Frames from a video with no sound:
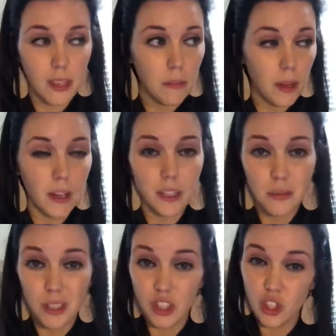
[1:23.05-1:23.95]
And my
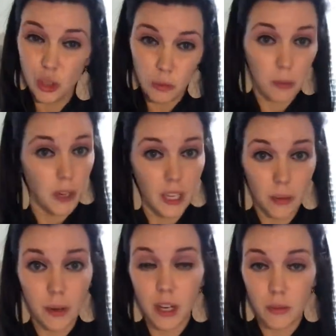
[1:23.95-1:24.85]
husband is super picky
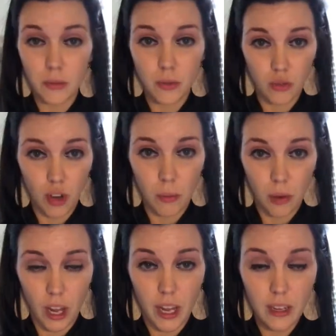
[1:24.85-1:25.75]
when it comes to his
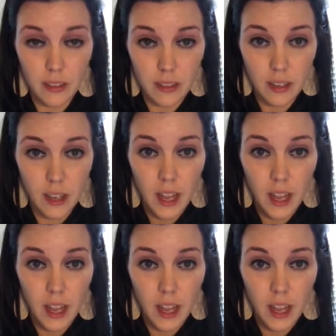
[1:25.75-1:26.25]
scrambled eggs,